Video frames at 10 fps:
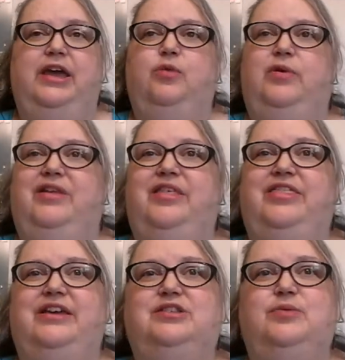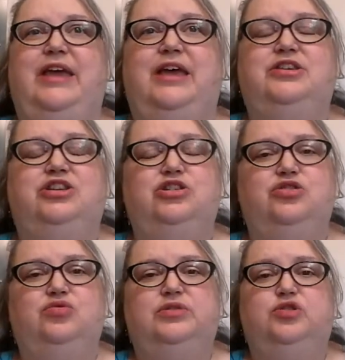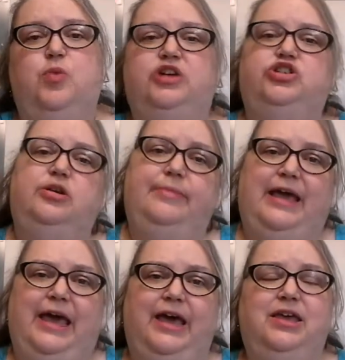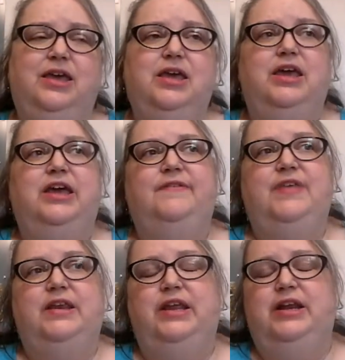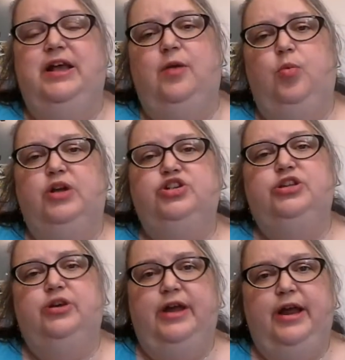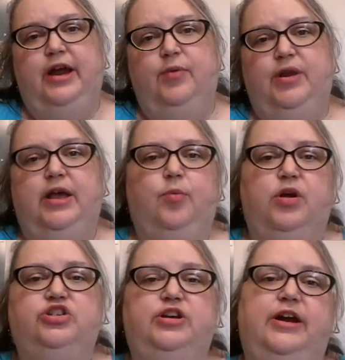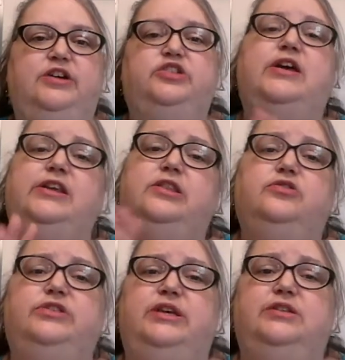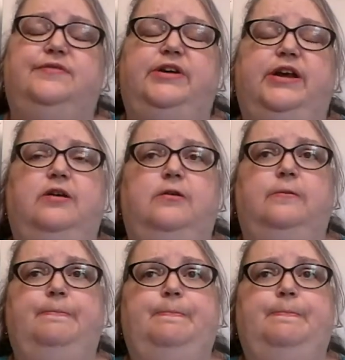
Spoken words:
And one of the things we had to do was wash their back. And if they needed help washing their hair, we'd help wash their hair. So I did those things for Daryl.